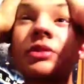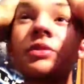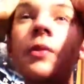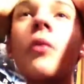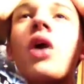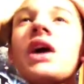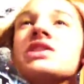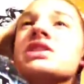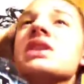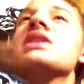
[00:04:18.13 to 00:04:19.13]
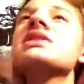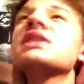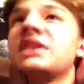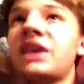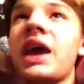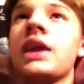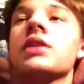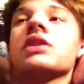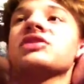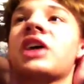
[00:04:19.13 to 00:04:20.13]
going to be watching these again,
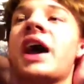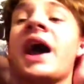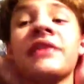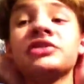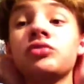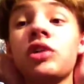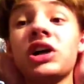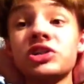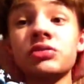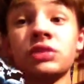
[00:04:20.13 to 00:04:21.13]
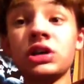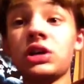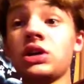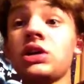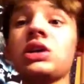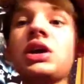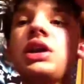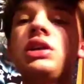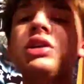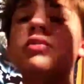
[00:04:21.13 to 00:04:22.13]
because I have to watch them,
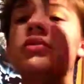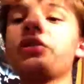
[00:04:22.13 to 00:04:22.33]
and you will